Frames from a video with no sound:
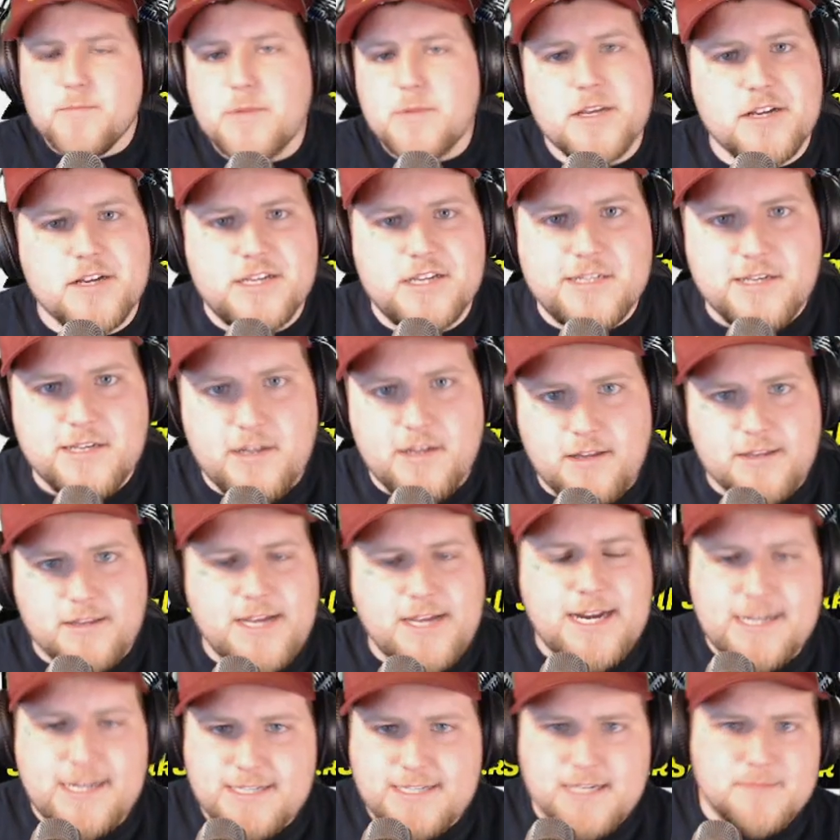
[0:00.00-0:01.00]
because a
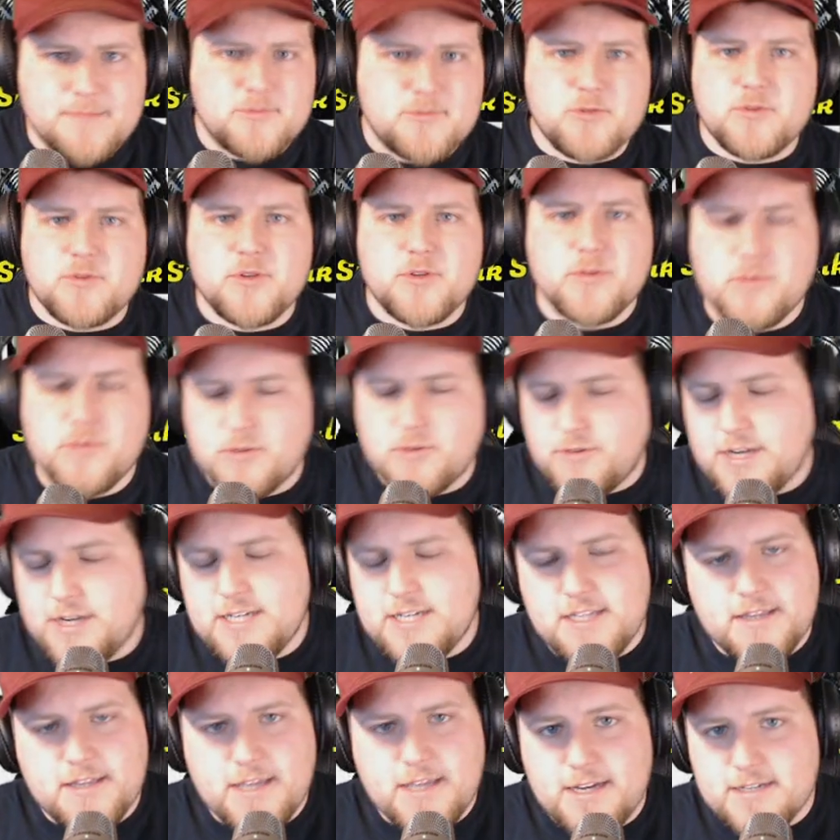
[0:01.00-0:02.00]
lot of teams will do
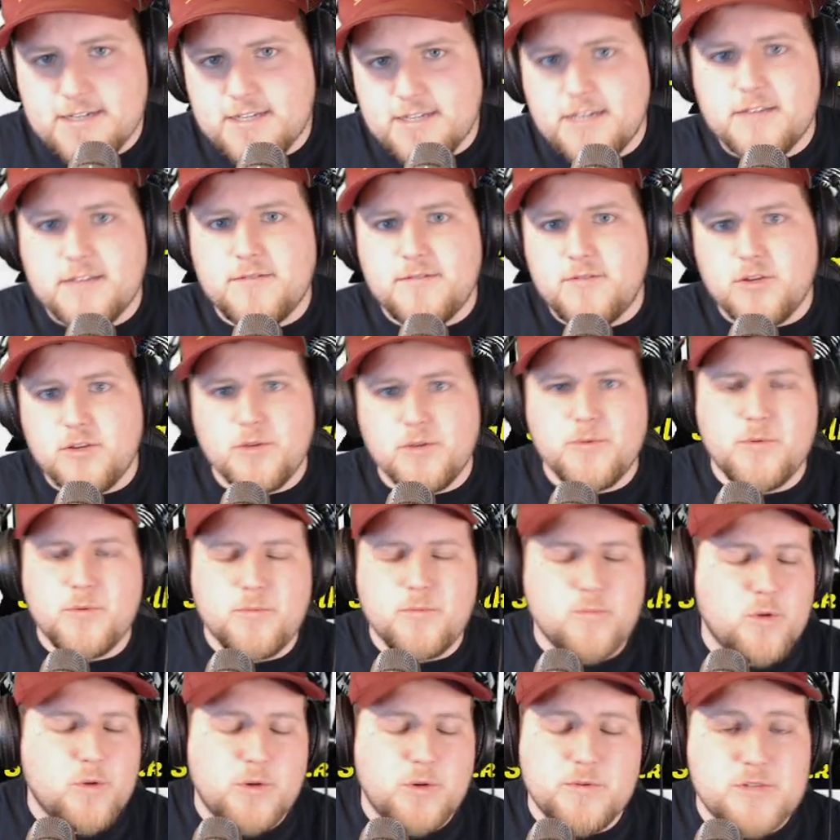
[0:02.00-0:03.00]
crazy things that you
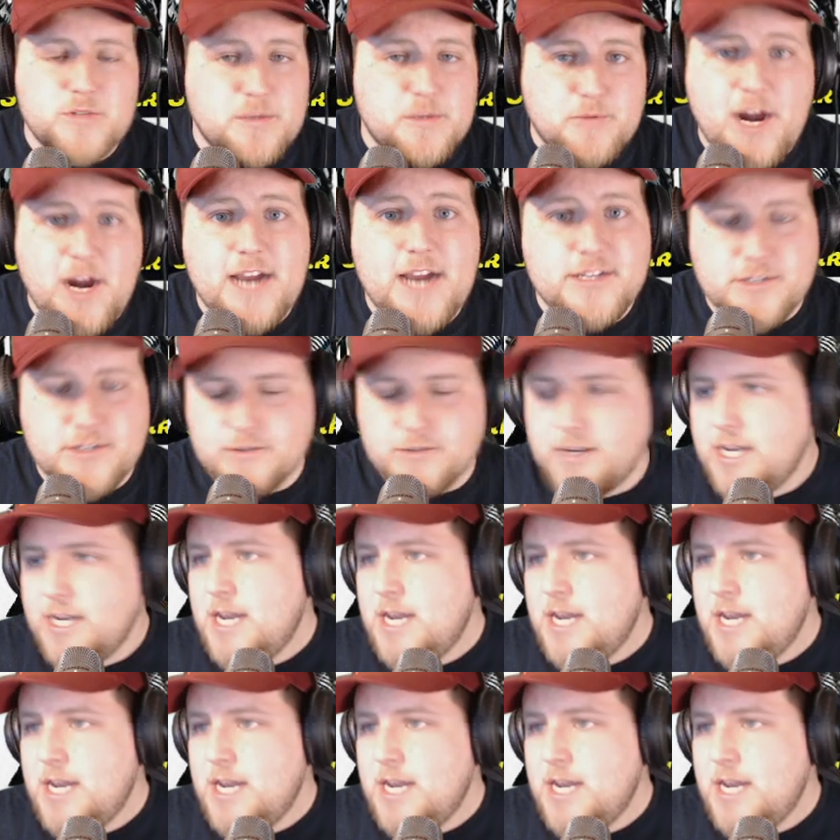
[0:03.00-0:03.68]
will surprise you,